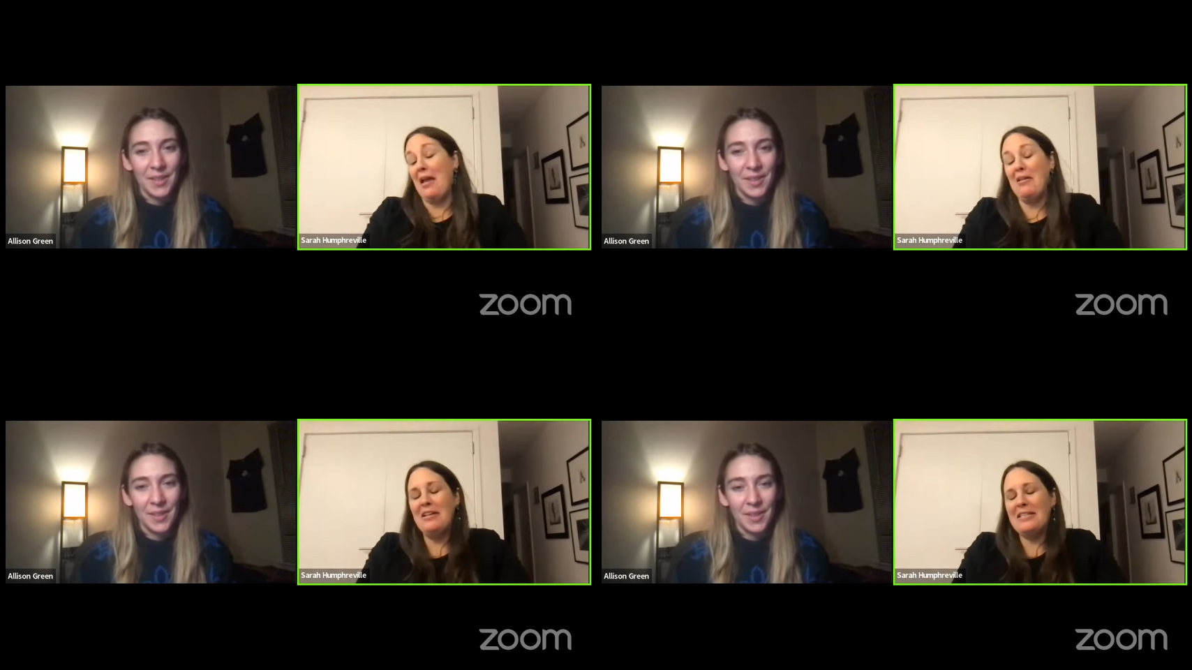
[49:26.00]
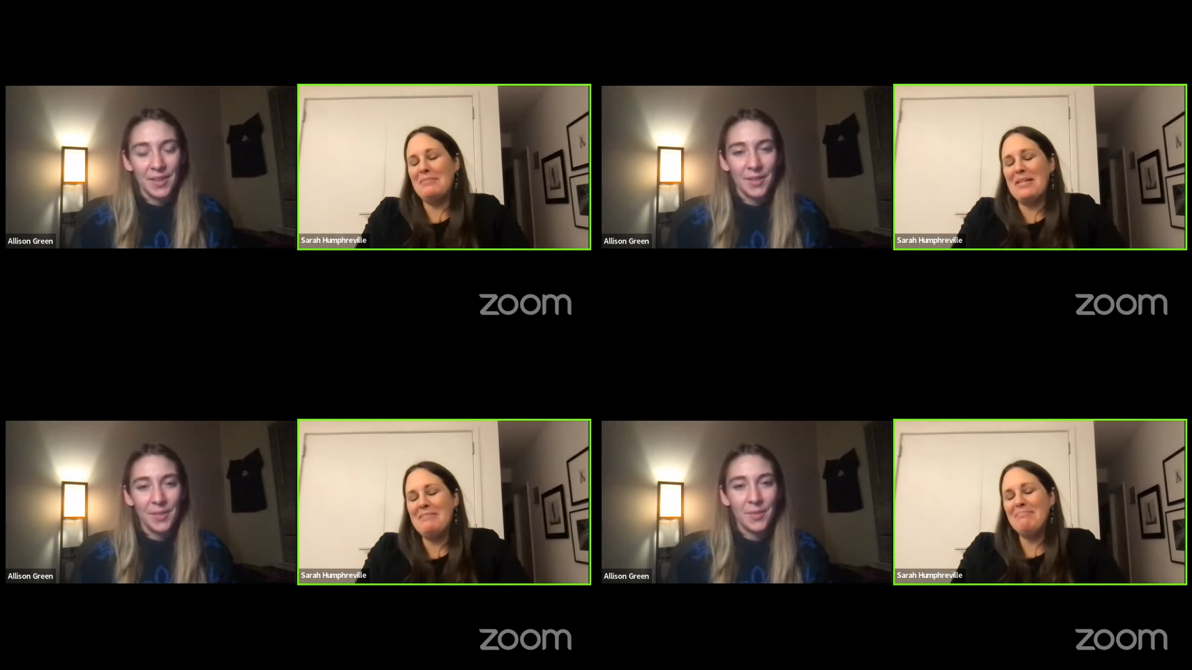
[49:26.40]
Speaker 1: can't
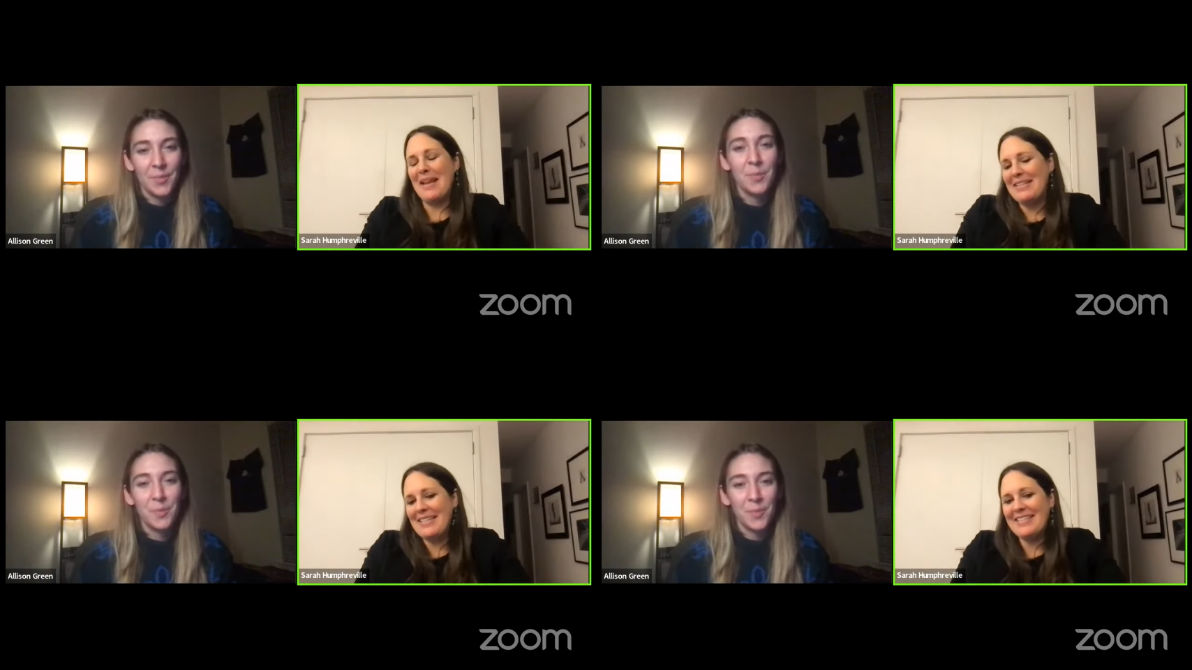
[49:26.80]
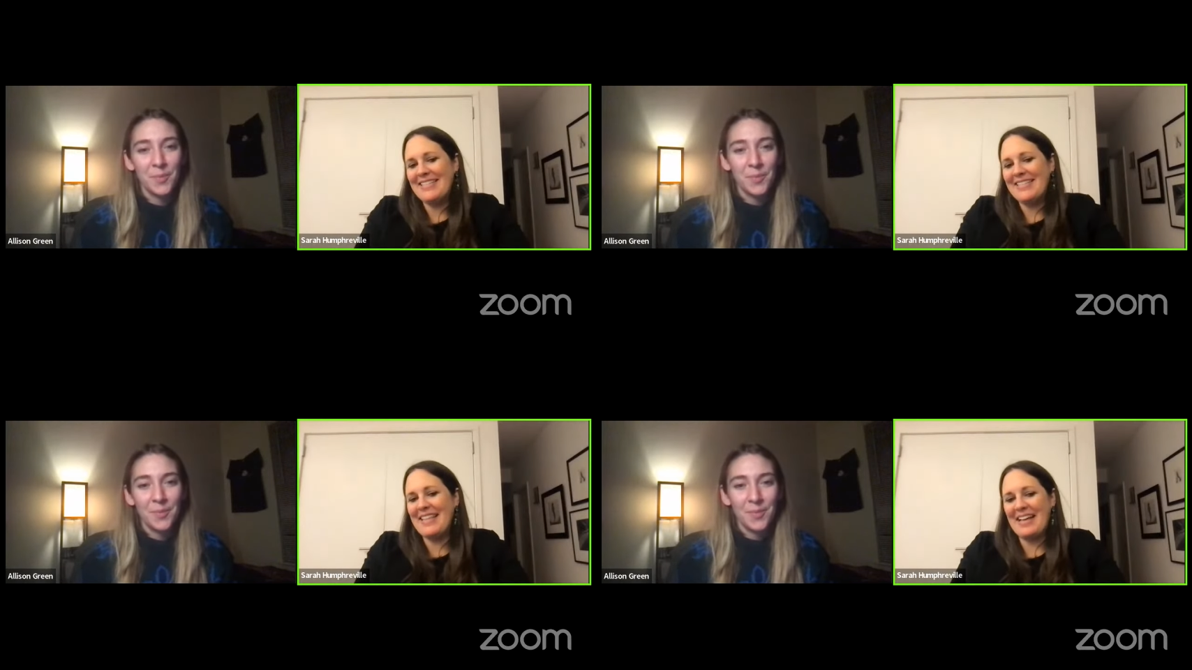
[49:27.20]
exhibit paintings
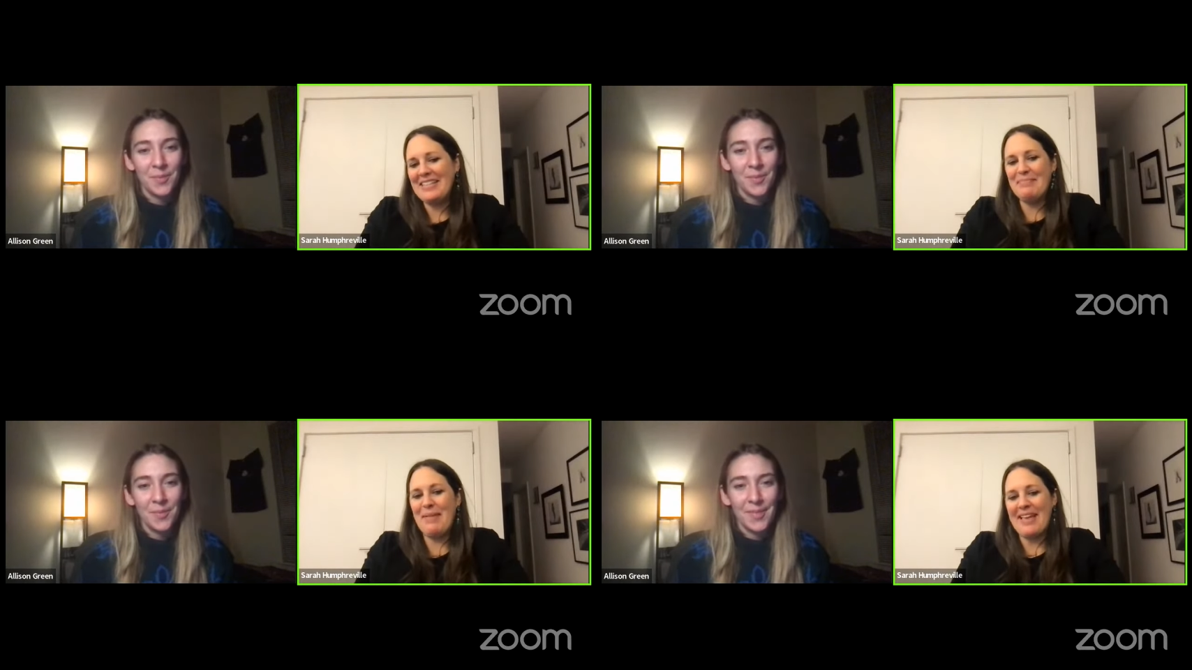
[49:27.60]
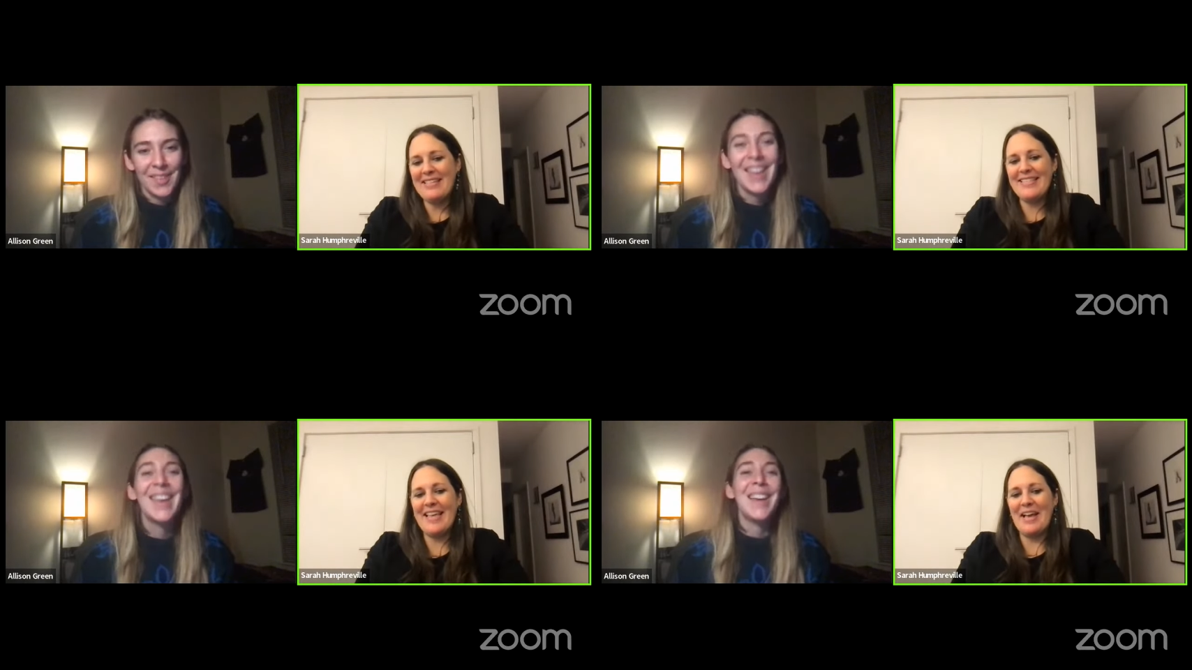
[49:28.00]
in that
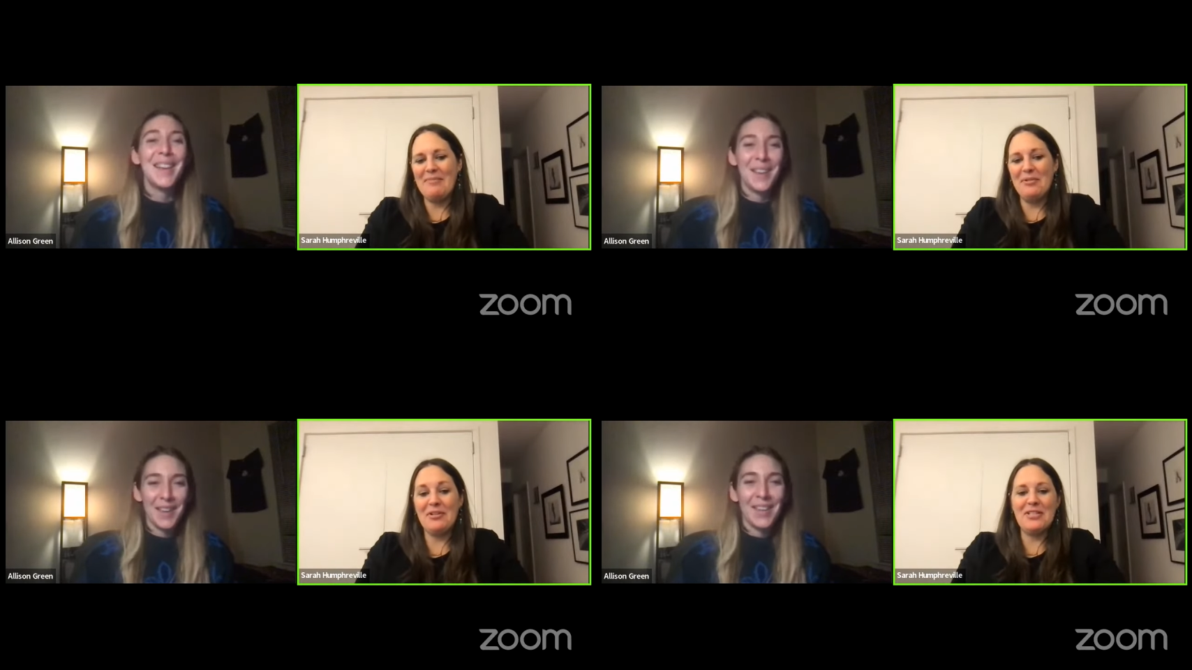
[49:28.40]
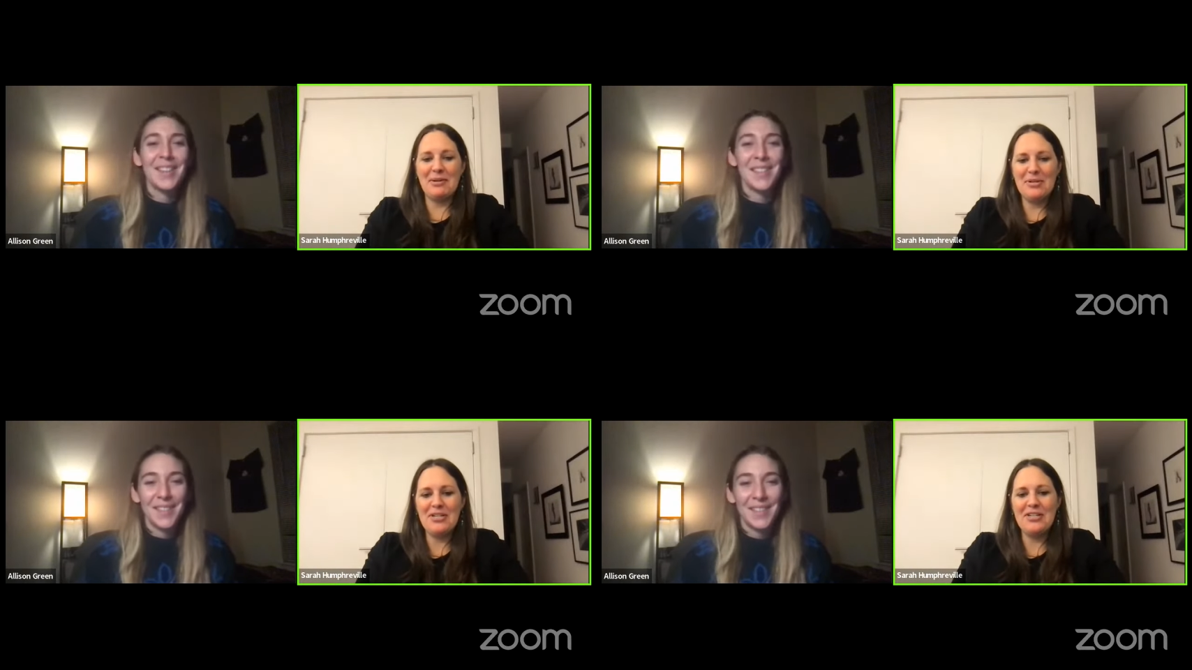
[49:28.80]
space um, nor
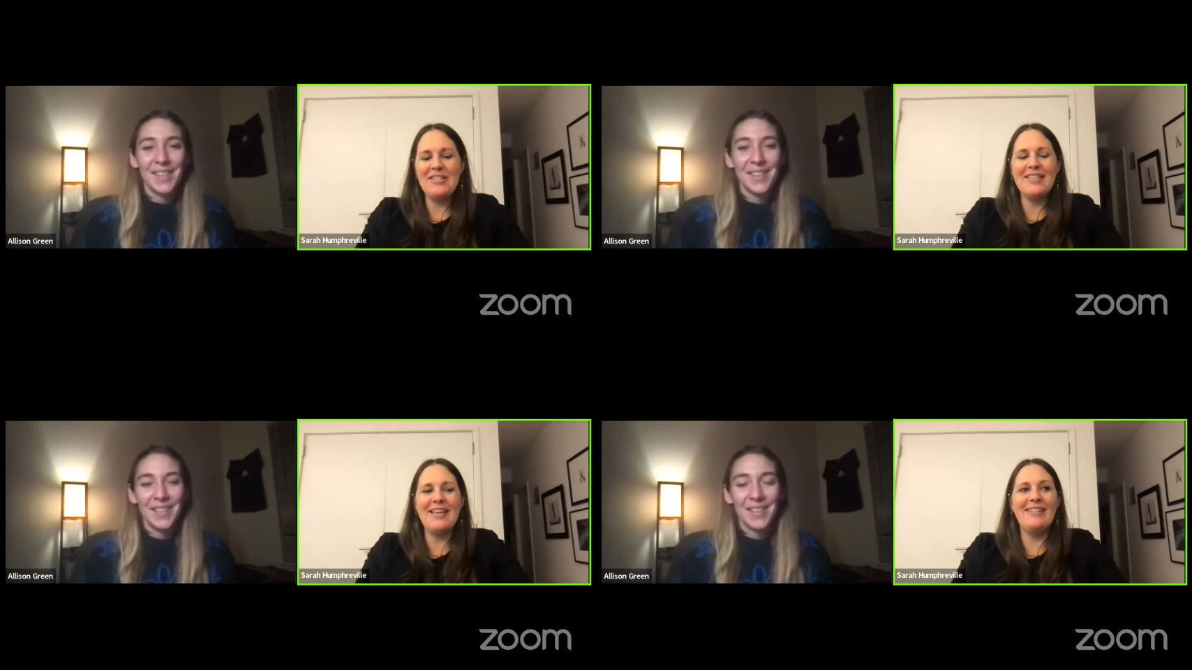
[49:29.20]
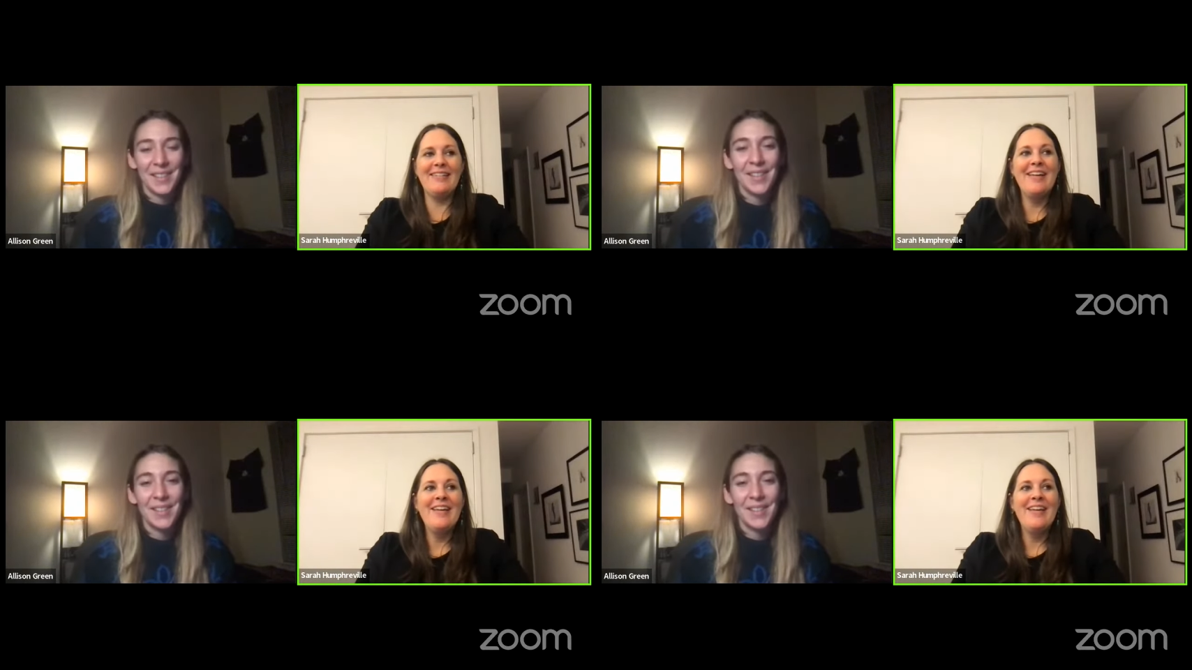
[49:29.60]
sculptures, and